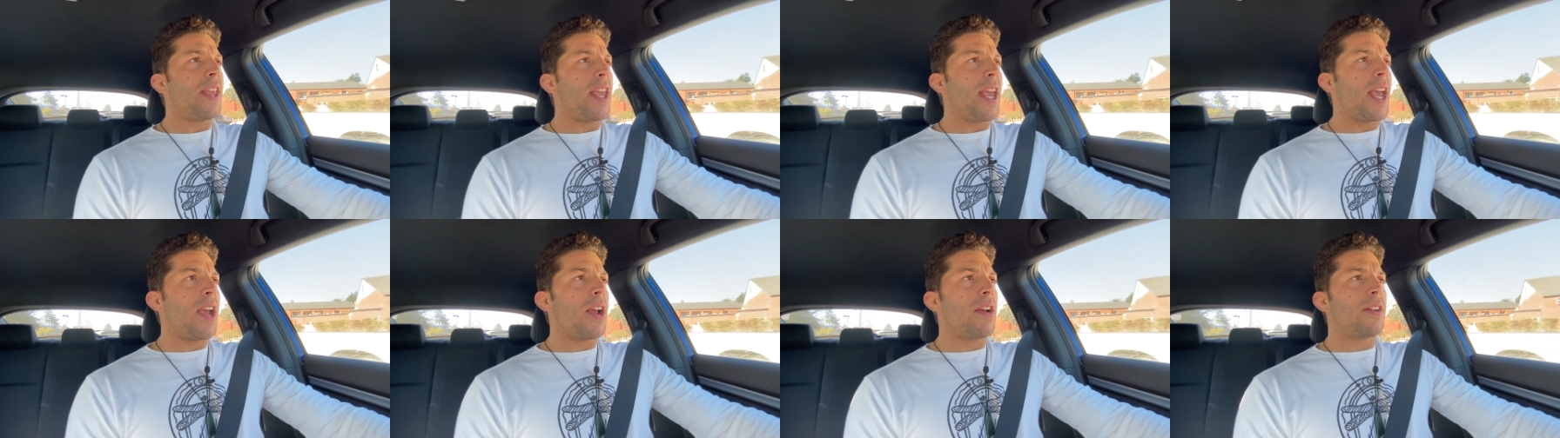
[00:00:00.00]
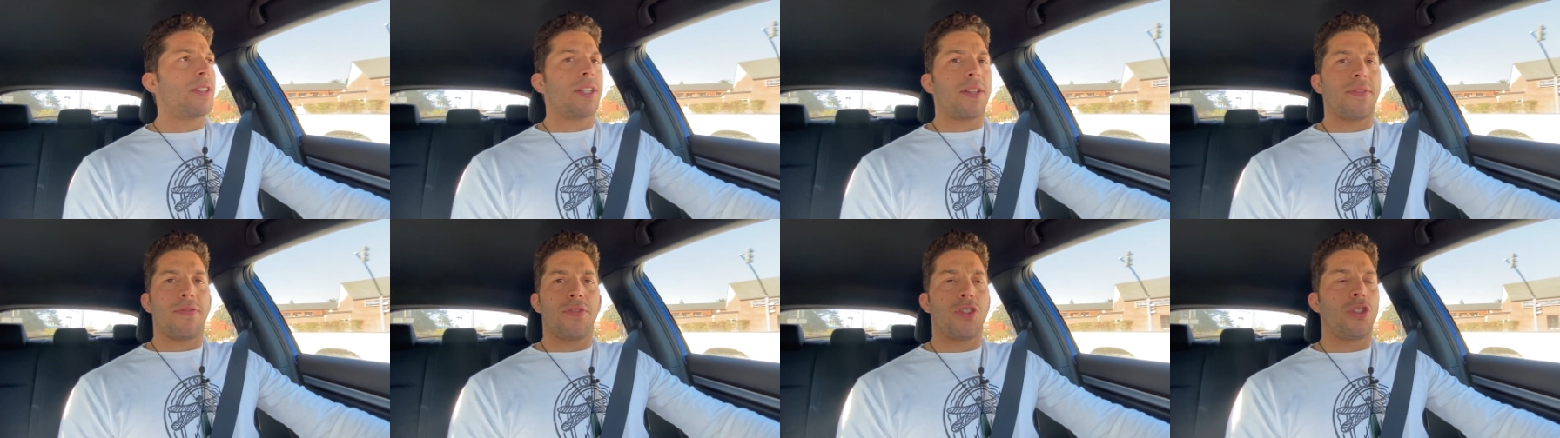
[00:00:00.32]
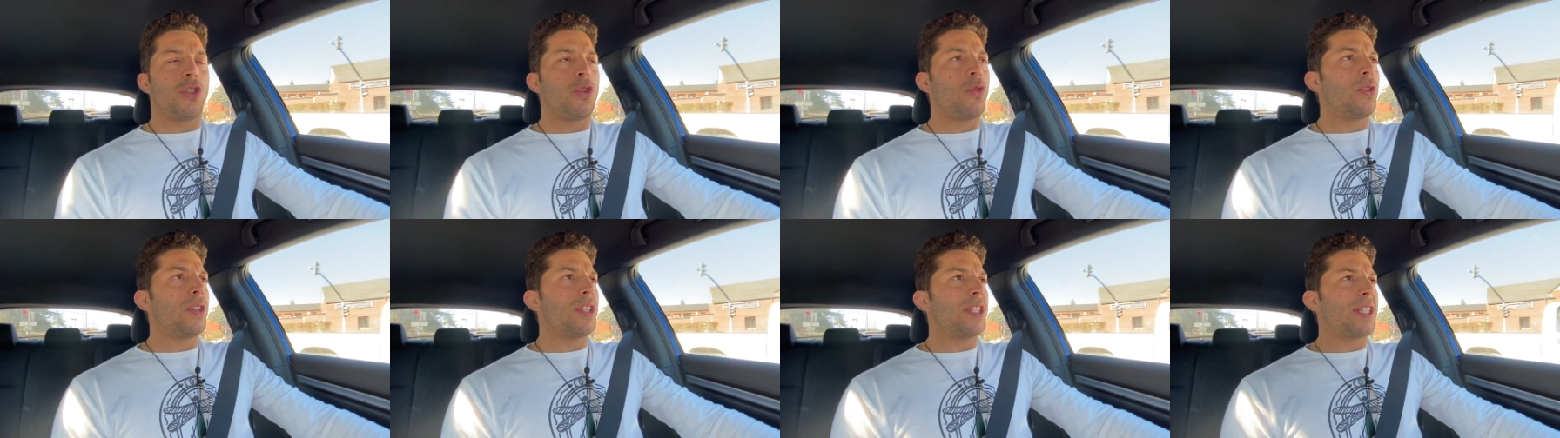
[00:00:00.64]
years of
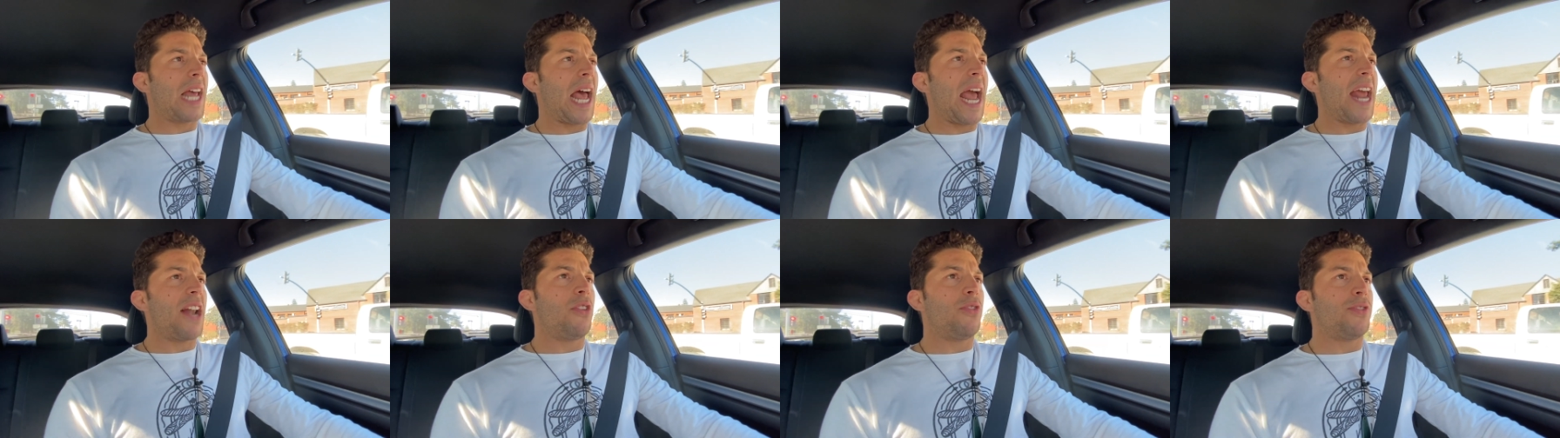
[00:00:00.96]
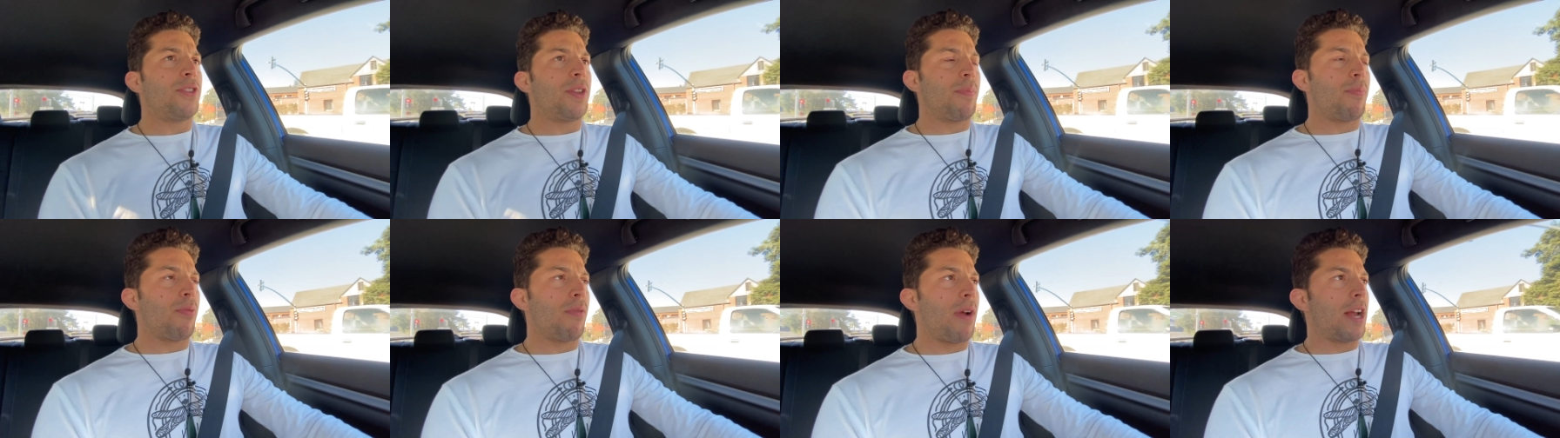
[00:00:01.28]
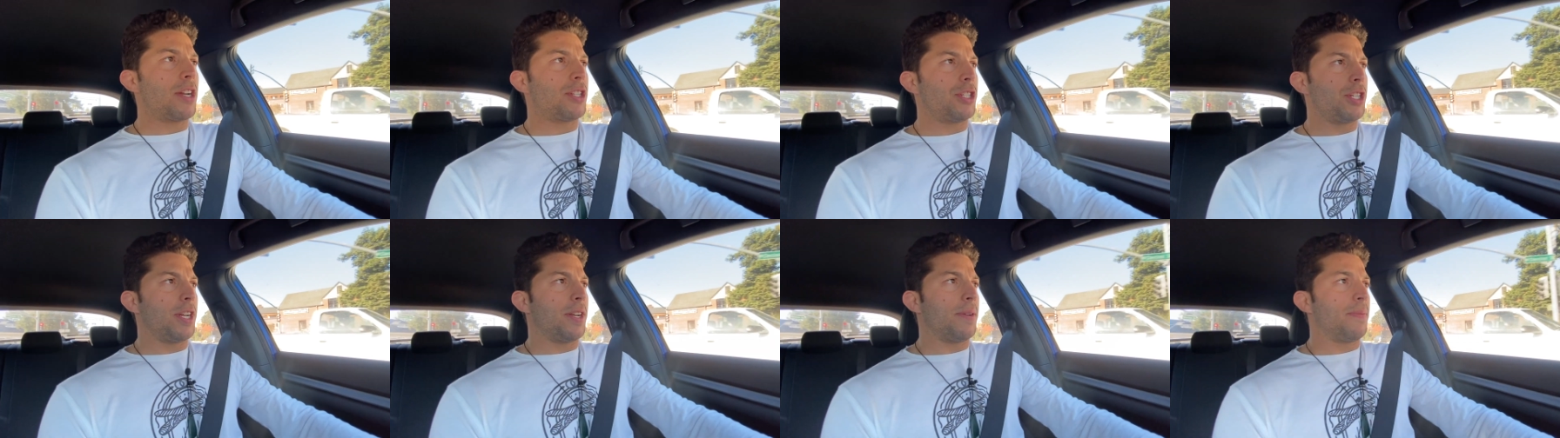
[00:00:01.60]
suicidal
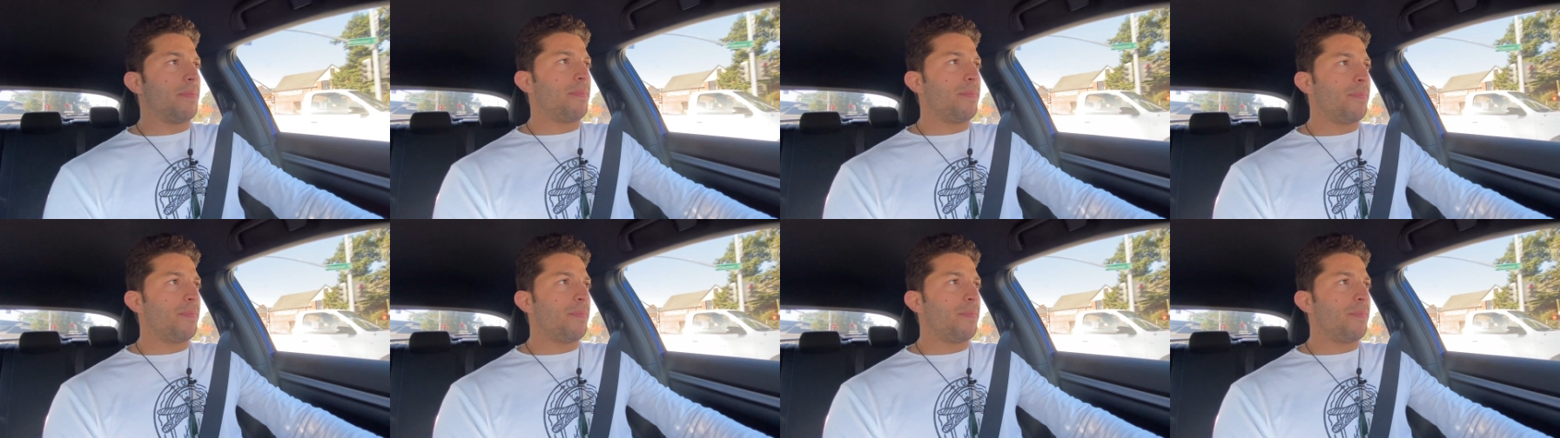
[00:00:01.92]
depression,